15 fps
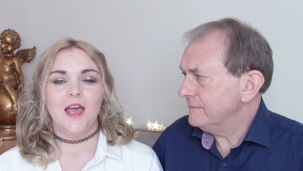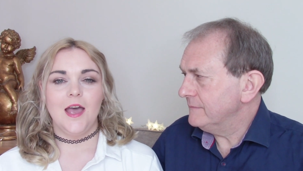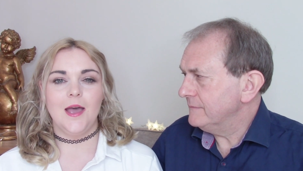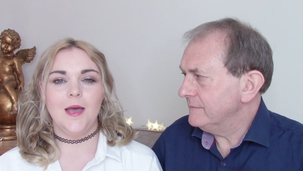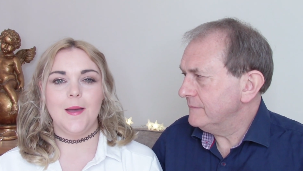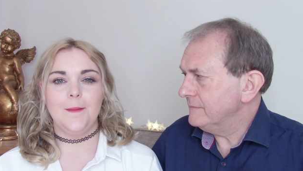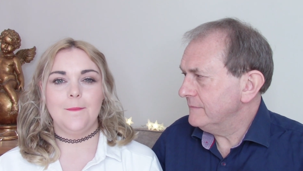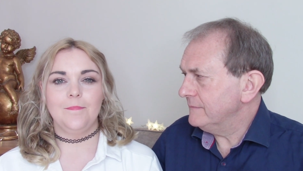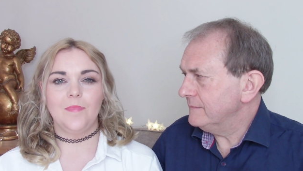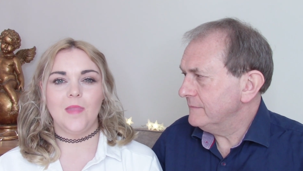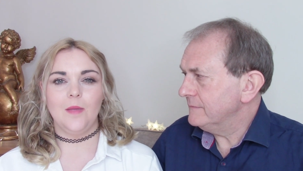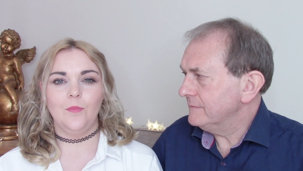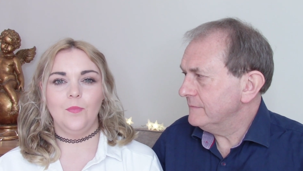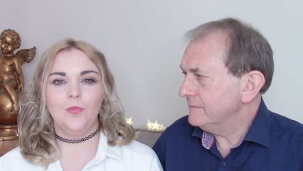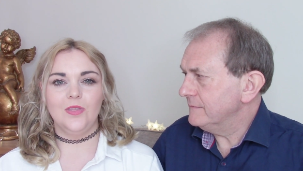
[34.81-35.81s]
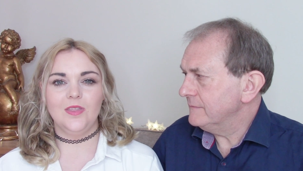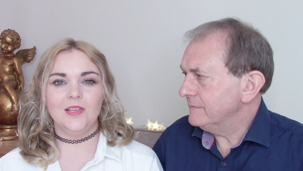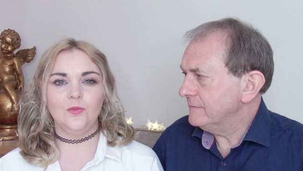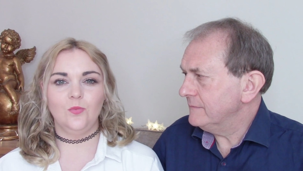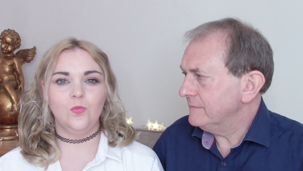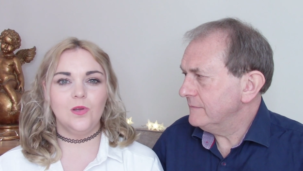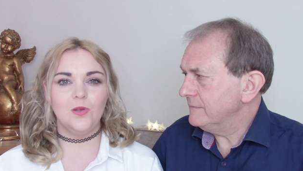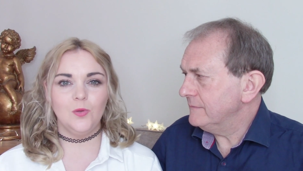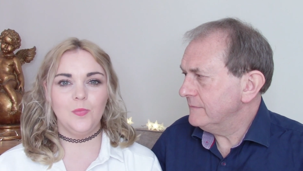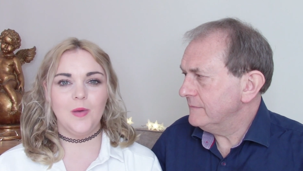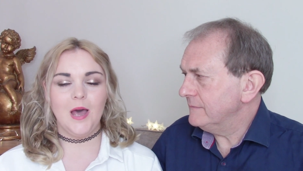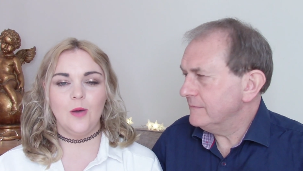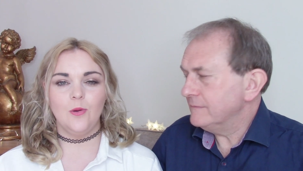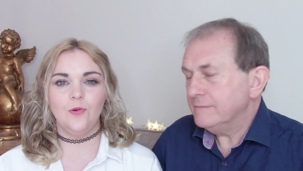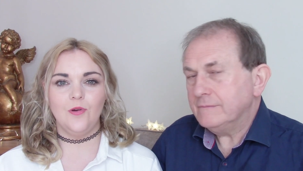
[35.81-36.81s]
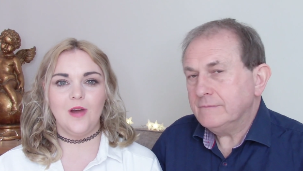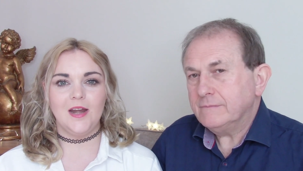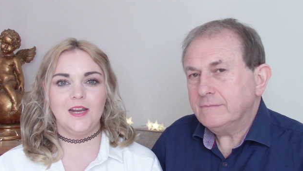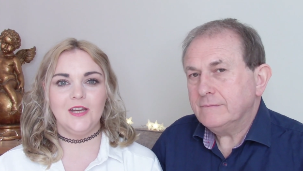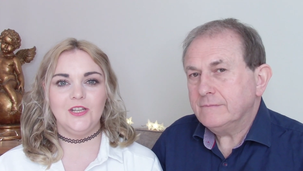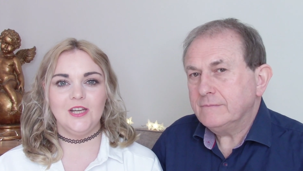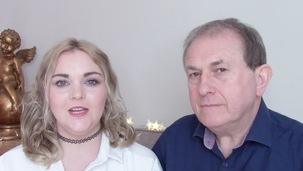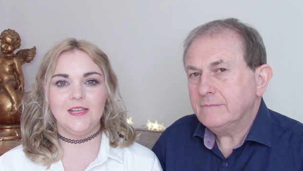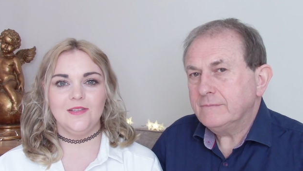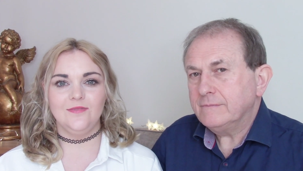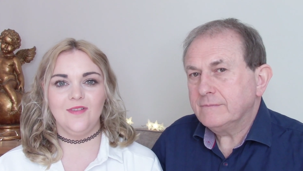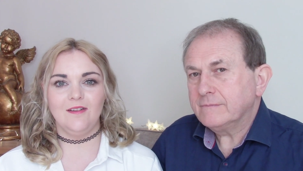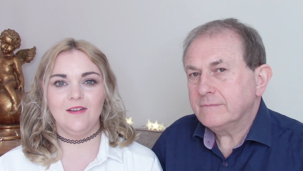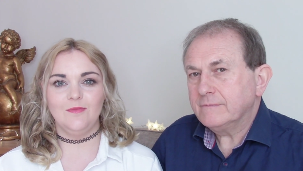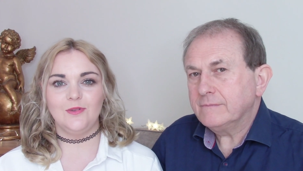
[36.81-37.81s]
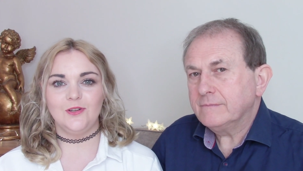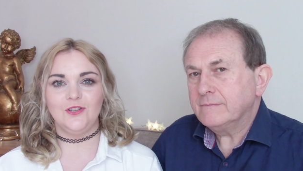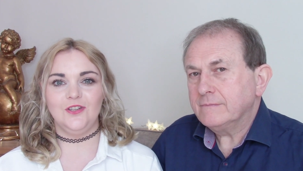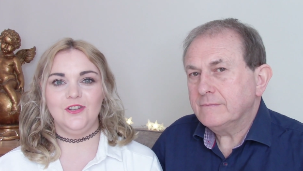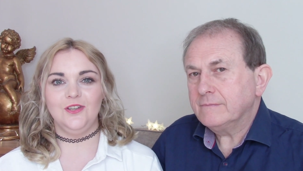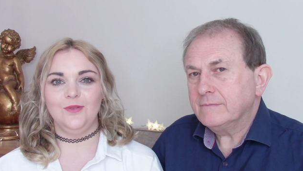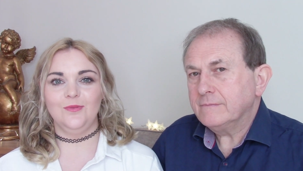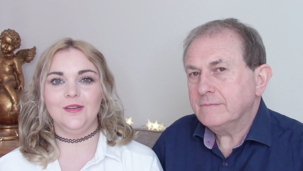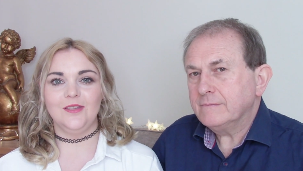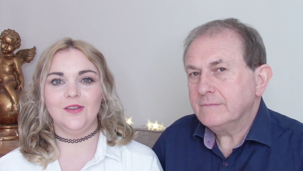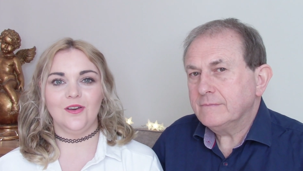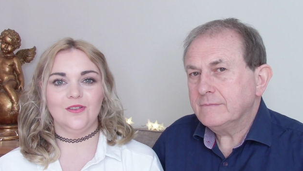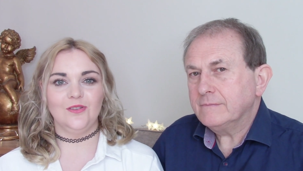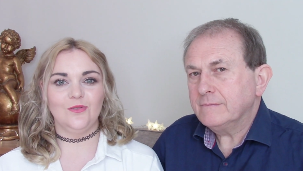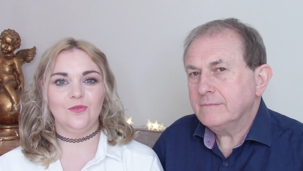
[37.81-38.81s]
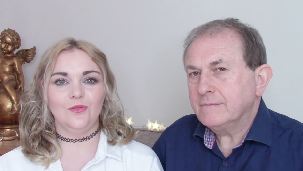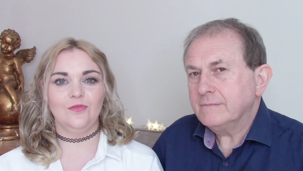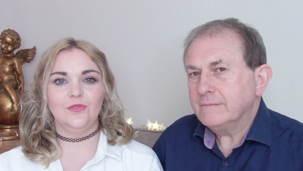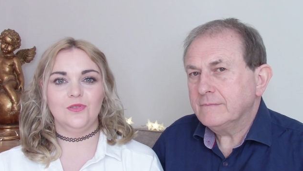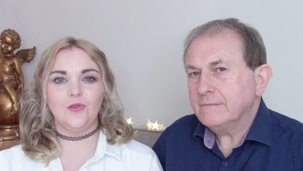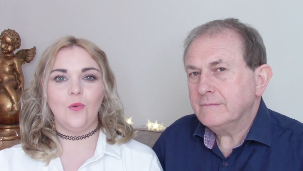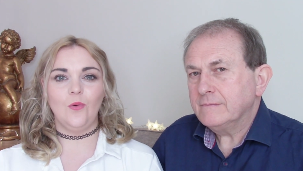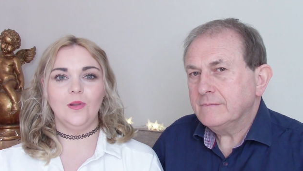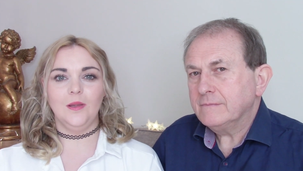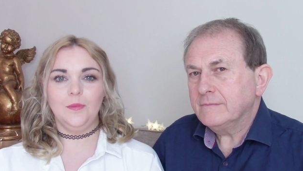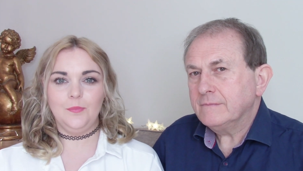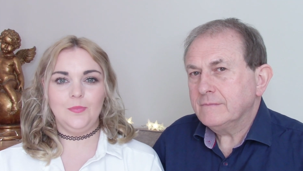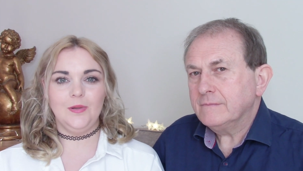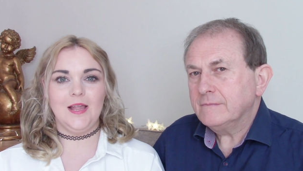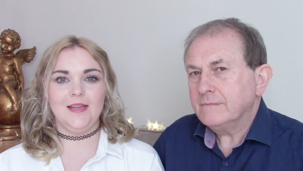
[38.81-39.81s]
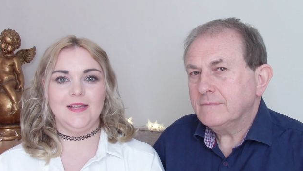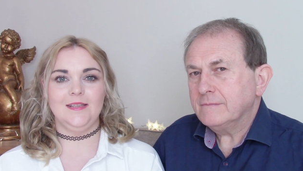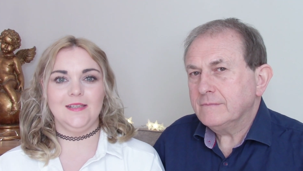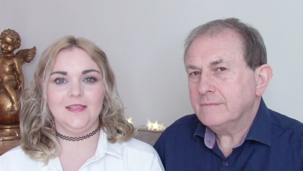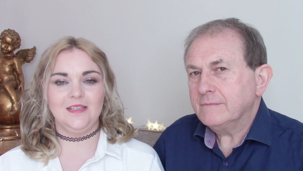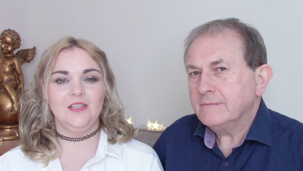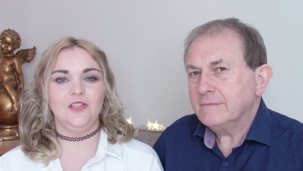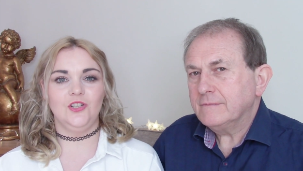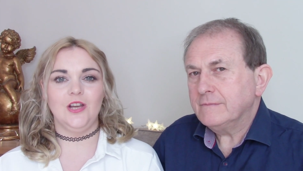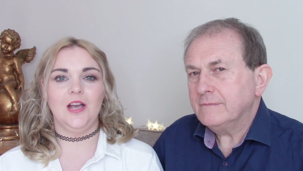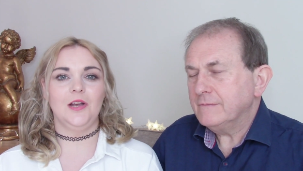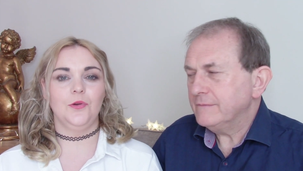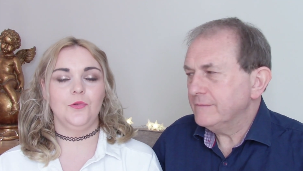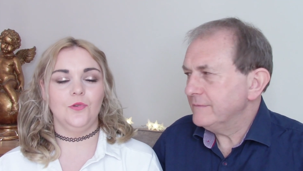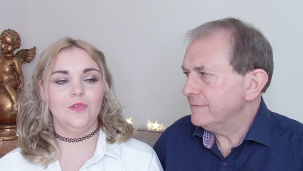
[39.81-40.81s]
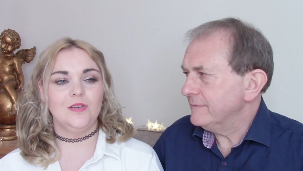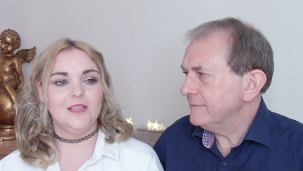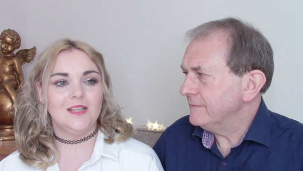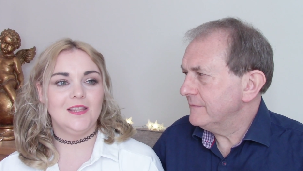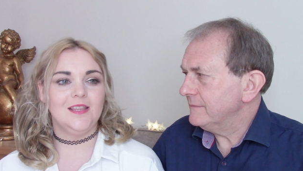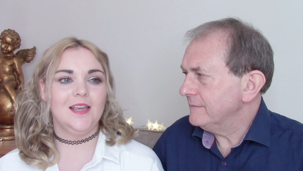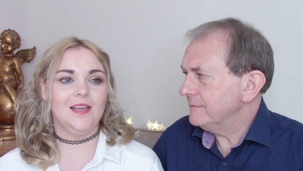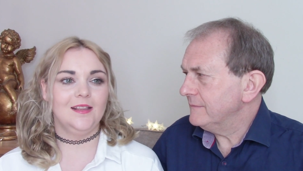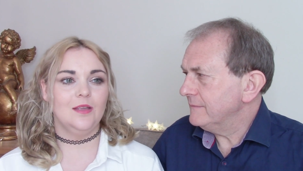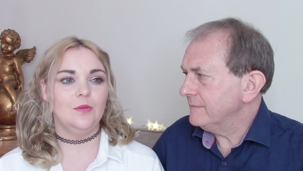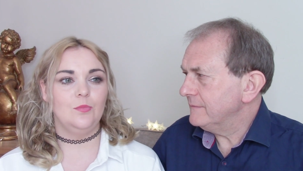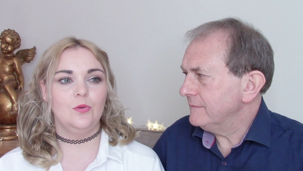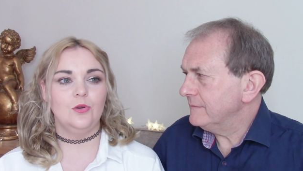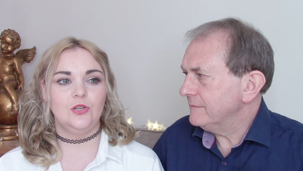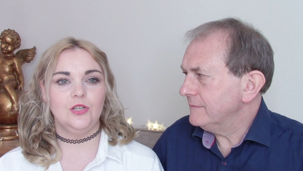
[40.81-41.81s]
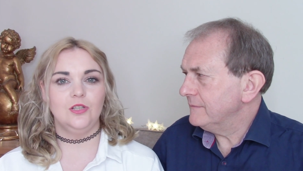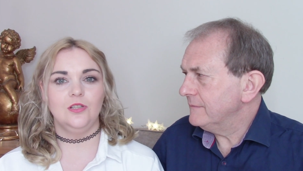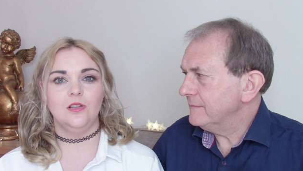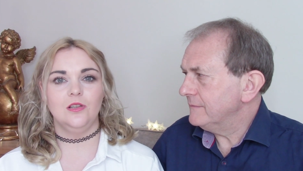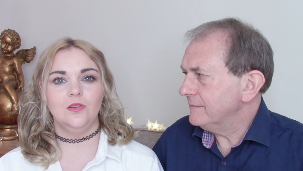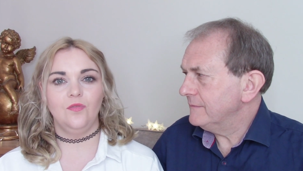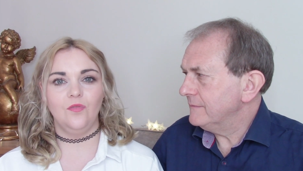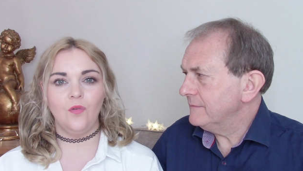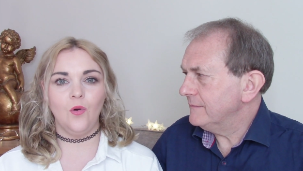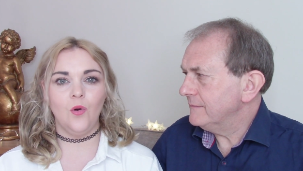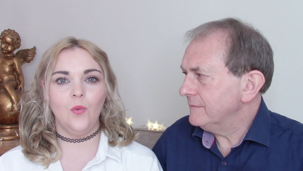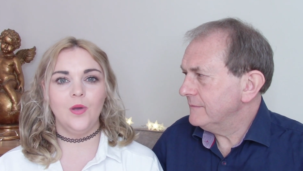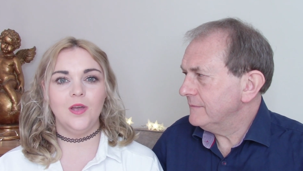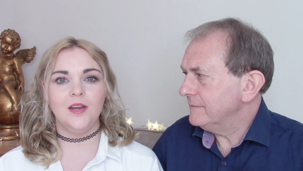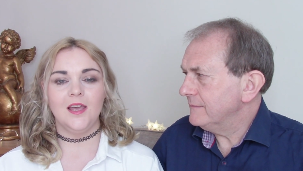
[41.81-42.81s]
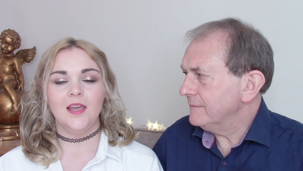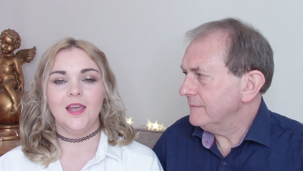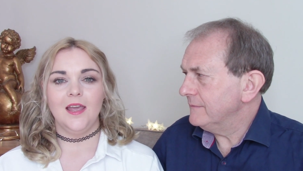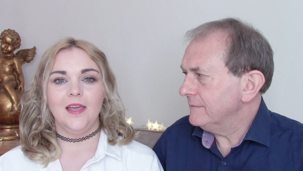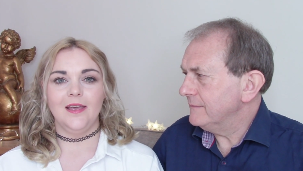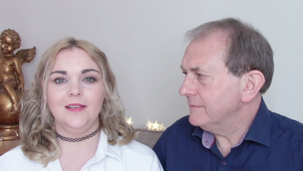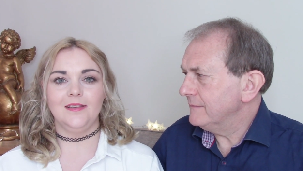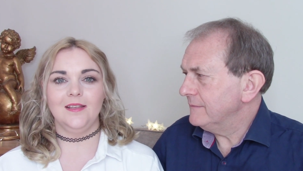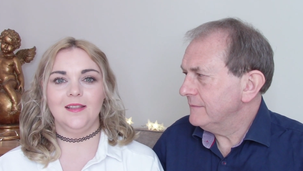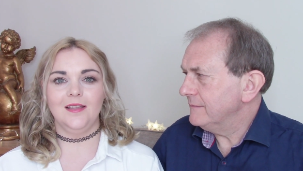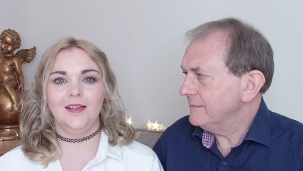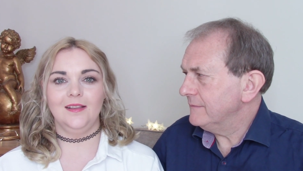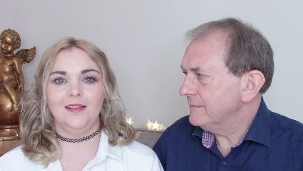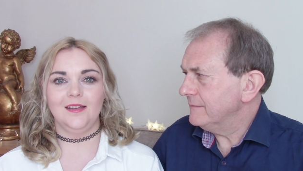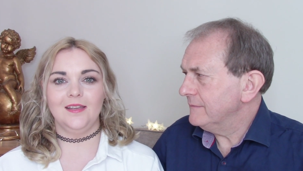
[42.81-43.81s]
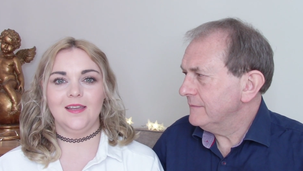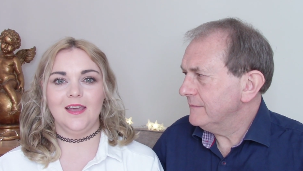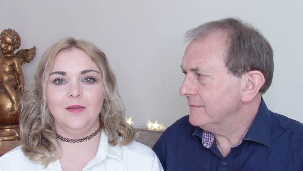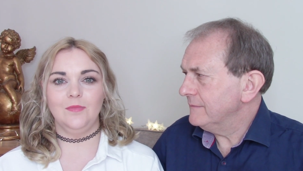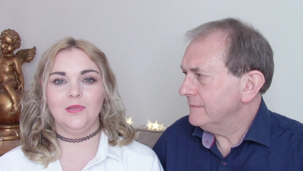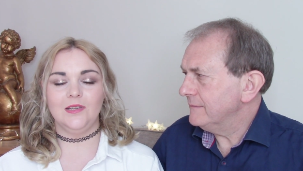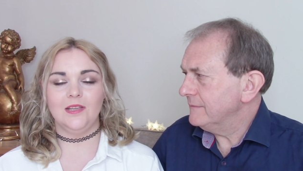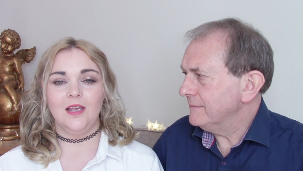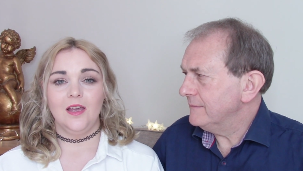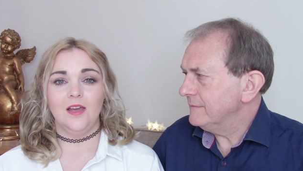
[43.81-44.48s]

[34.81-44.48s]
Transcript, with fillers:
Speaker 1: Um, but this willpower energy is very much to do with our sort of solar plexus chakra. It's a thing that pushes us forward. It's a thing that keeps